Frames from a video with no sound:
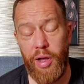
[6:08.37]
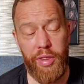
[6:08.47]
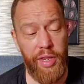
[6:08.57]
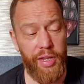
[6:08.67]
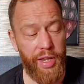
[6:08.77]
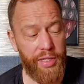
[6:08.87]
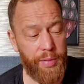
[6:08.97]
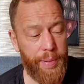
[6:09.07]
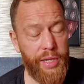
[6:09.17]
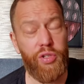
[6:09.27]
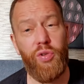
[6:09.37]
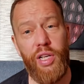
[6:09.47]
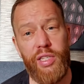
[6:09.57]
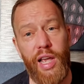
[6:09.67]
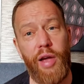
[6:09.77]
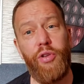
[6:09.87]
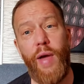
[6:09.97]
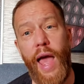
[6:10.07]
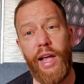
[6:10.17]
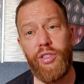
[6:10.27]
I think it depends on it's how
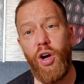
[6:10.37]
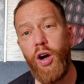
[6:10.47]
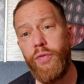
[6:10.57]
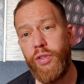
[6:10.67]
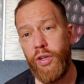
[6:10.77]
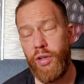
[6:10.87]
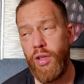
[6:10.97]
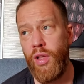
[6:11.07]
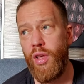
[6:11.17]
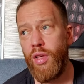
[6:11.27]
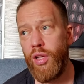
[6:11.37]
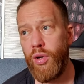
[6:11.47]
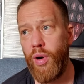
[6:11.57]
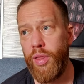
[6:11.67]
you act after, you know.